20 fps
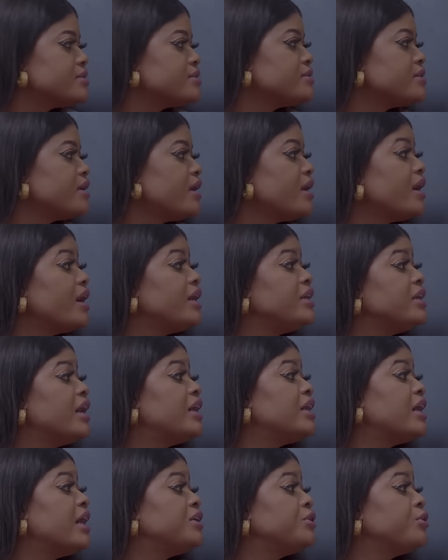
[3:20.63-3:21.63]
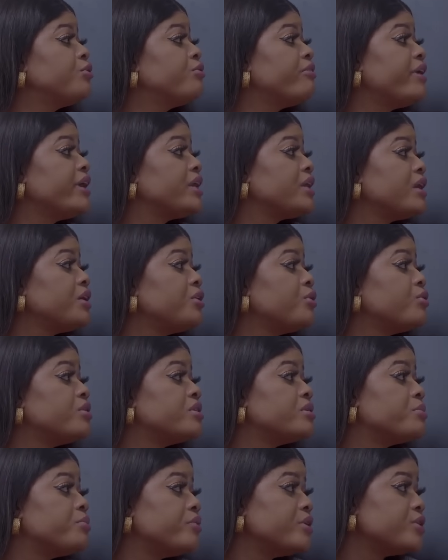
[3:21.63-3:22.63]
Calm. I know right now you're
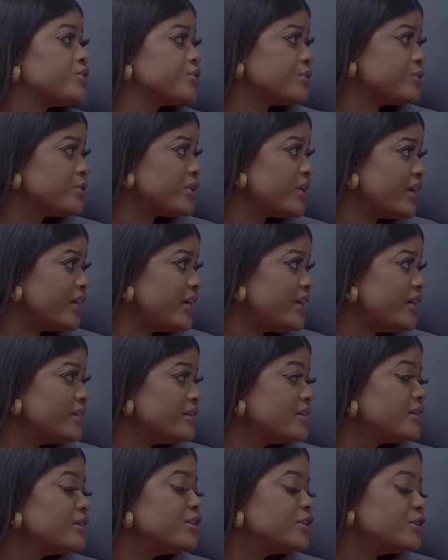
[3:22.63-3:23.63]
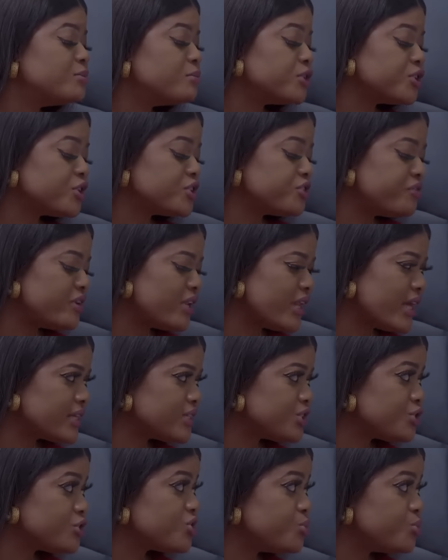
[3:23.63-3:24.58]
under pressure, okay? But just relax.